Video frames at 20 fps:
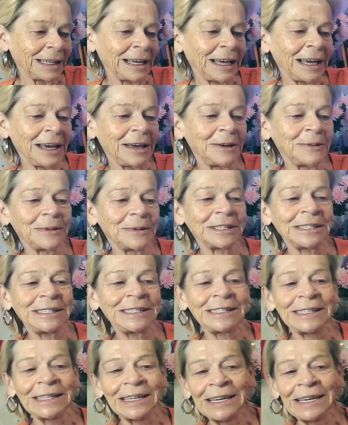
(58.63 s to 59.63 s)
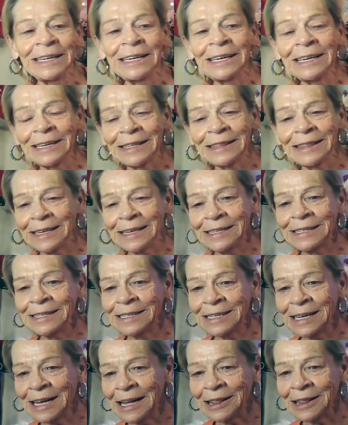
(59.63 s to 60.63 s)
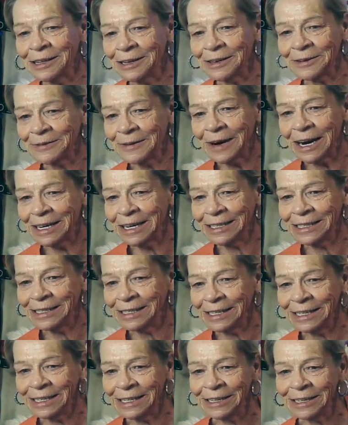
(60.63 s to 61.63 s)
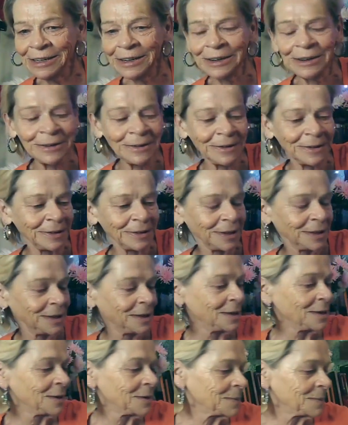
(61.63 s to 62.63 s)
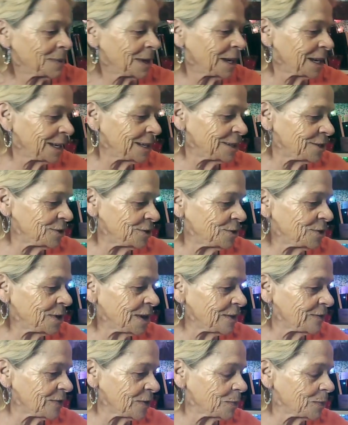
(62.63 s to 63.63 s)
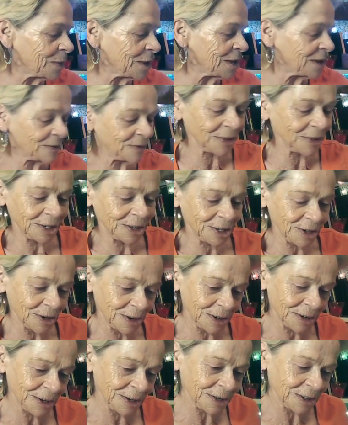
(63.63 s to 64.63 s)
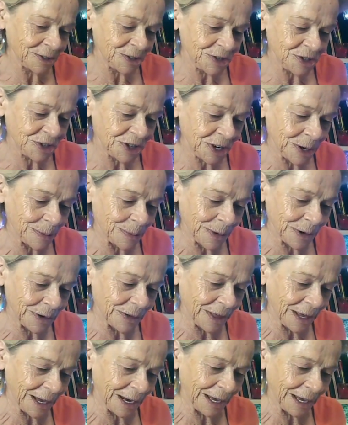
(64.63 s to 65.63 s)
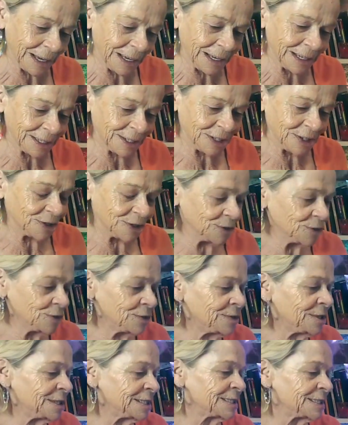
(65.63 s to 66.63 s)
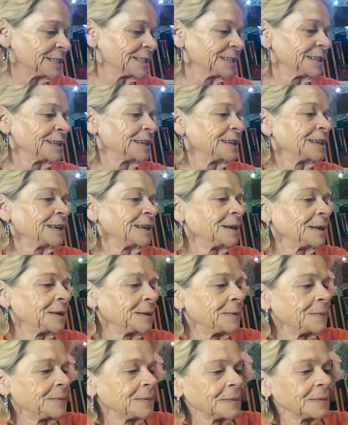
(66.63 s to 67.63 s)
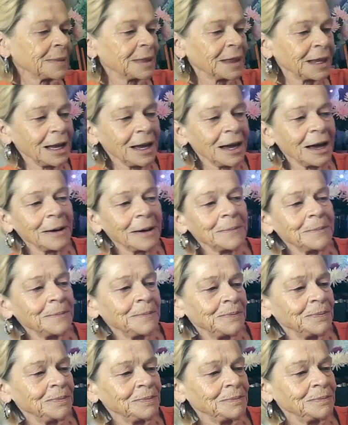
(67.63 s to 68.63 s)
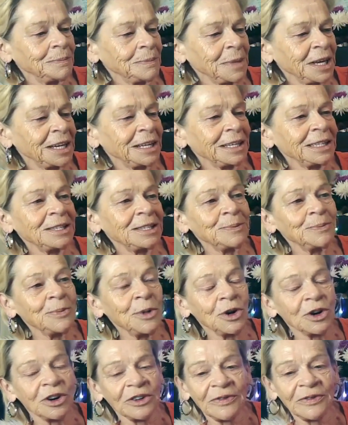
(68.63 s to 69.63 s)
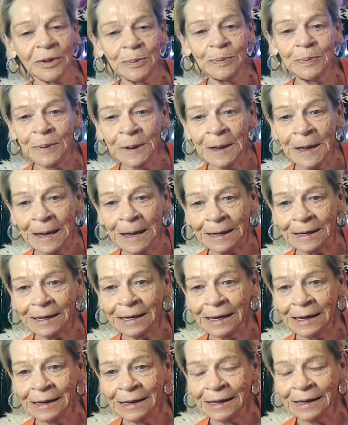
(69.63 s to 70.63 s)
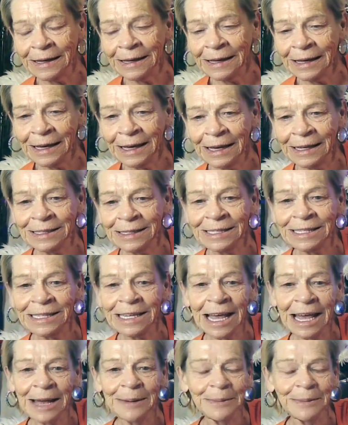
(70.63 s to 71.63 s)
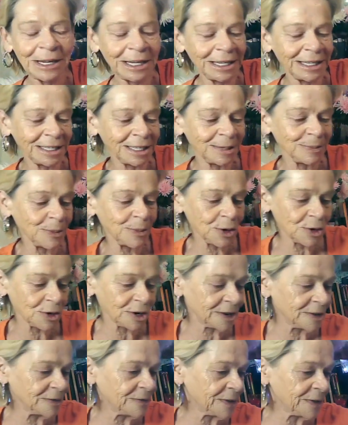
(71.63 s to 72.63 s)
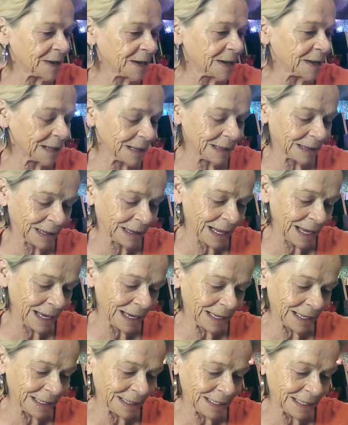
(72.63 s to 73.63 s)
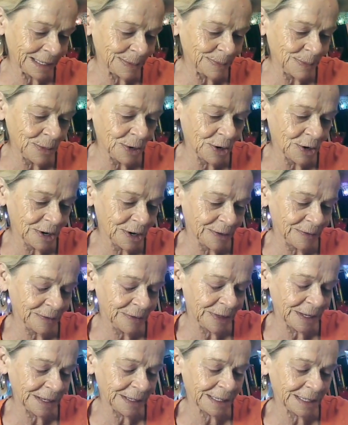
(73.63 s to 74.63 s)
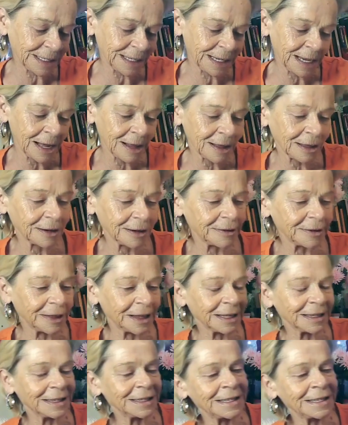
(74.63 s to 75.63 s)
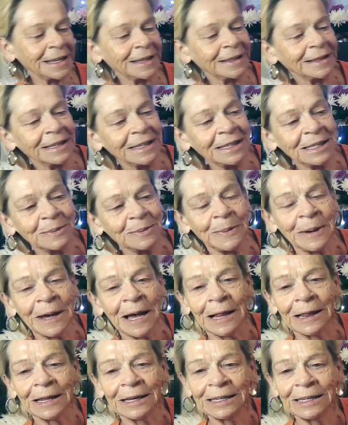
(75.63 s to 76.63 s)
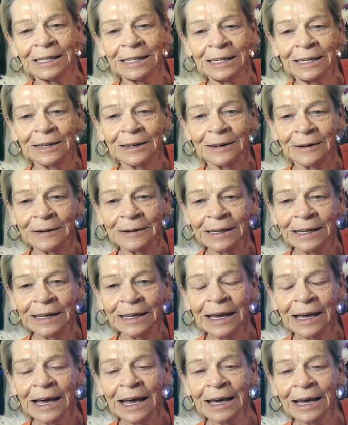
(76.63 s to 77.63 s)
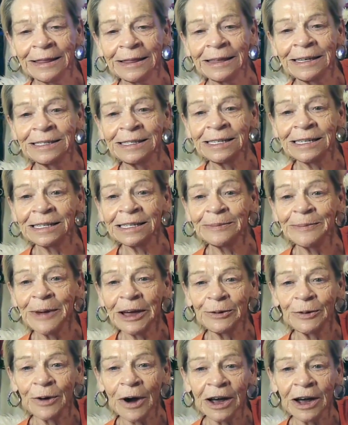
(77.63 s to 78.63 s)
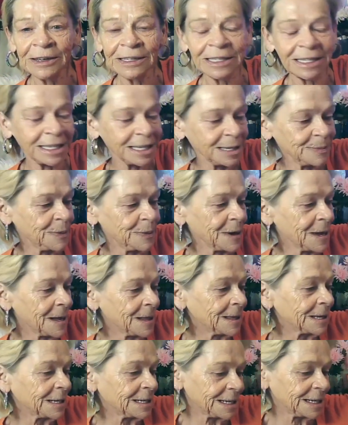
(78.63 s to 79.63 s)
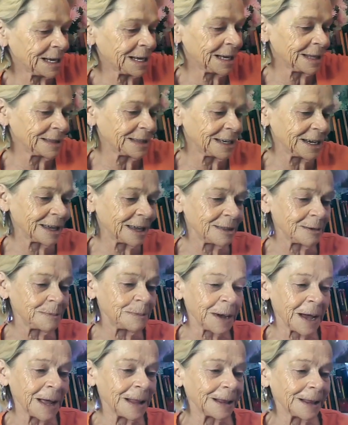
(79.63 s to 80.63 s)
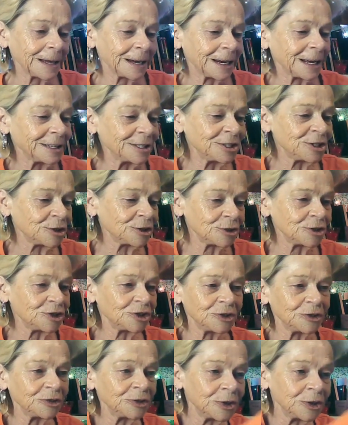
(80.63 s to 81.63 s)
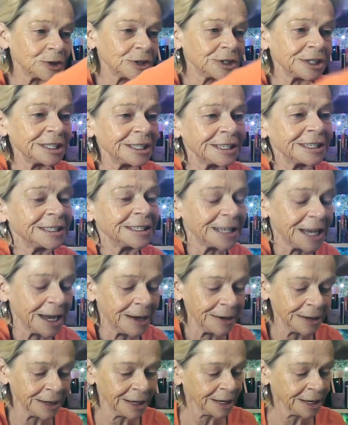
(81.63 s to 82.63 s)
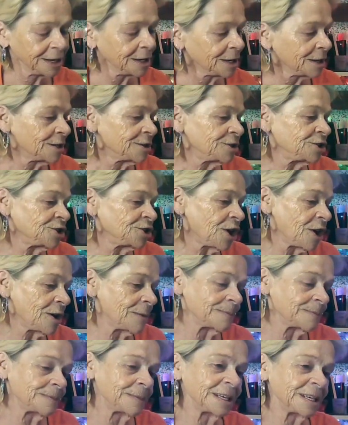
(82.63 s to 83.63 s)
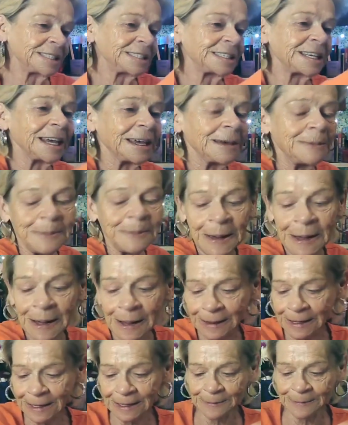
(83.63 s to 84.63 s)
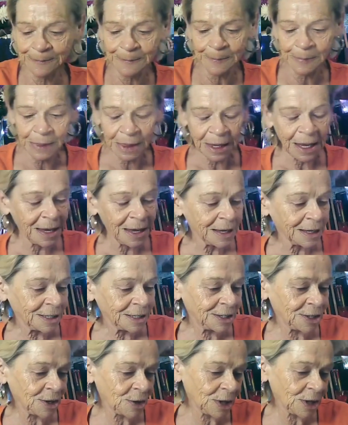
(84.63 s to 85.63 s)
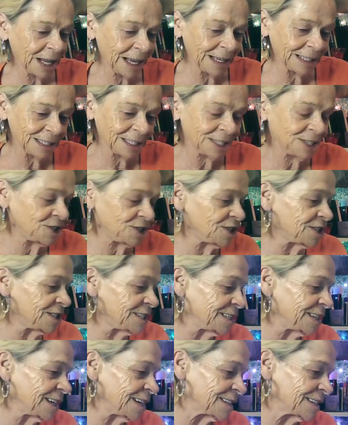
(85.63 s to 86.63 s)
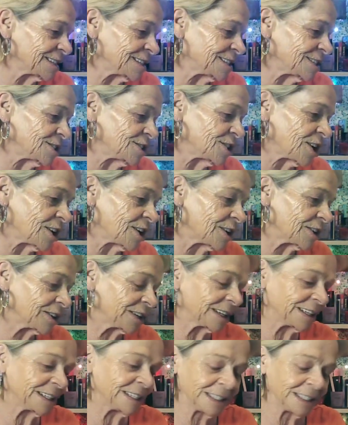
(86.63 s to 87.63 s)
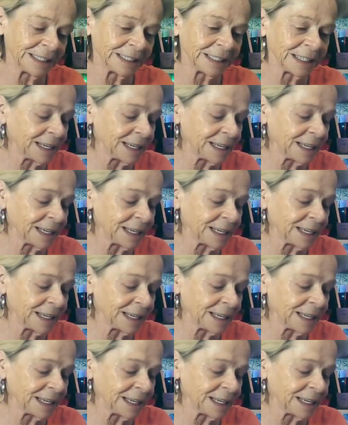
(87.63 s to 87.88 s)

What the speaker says: I was thinking this color right here, but I do have a bit a darker shimmer that I can use. But it's more of a pink. And salmon is more of a, like, it's more of this color that's in this palette here. And this is my Roxi palette, and the other palette I showed you, of course, is a Shop Miss A palette. So let's just get started.